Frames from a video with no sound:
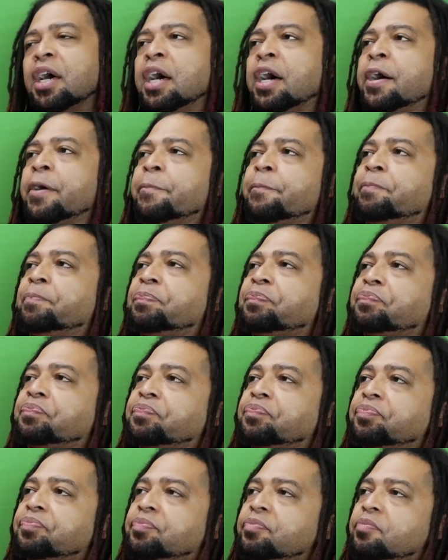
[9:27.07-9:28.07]

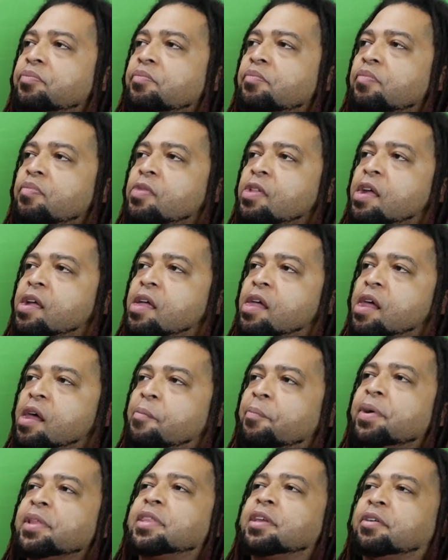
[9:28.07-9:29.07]

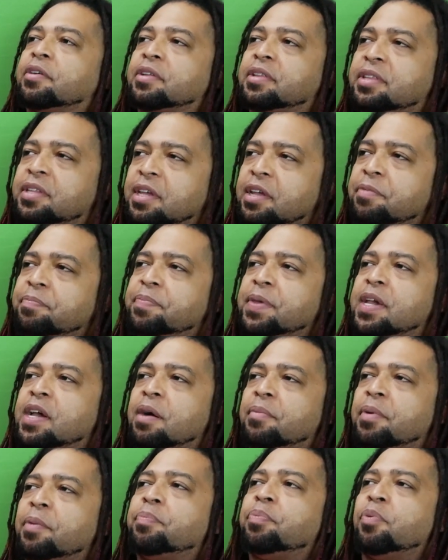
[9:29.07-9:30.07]
but there did
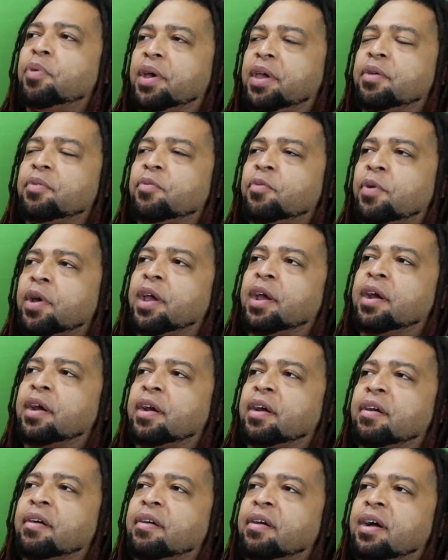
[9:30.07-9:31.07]
become a point
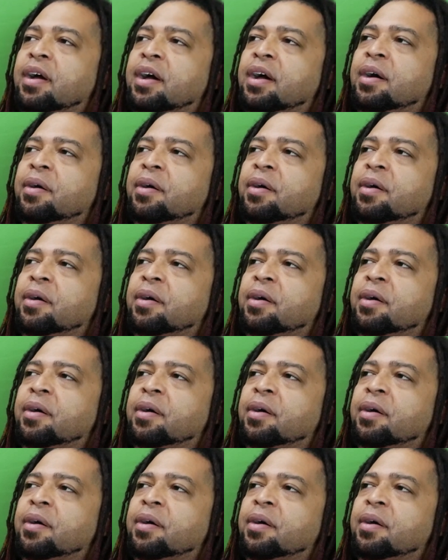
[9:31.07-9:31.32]
where